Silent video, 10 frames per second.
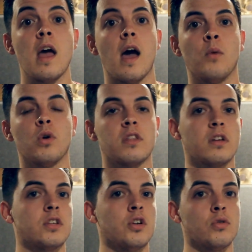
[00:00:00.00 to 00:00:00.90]
And one
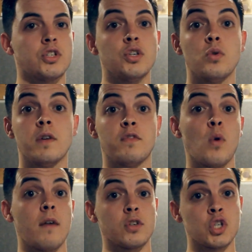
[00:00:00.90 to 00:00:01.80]
thing to note too, if you
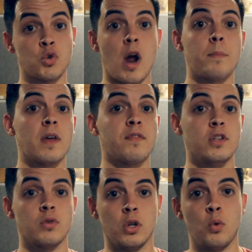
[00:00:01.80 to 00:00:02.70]
have a strap that
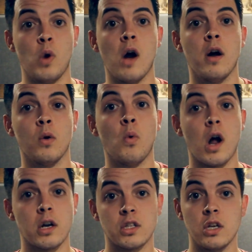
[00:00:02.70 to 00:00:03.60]
fits really well on a
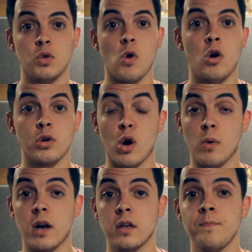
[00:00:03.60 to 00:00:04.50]
watch that you own
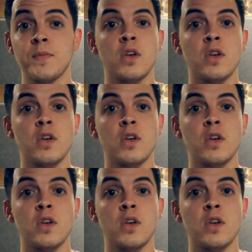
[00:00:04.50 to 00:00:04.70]
already,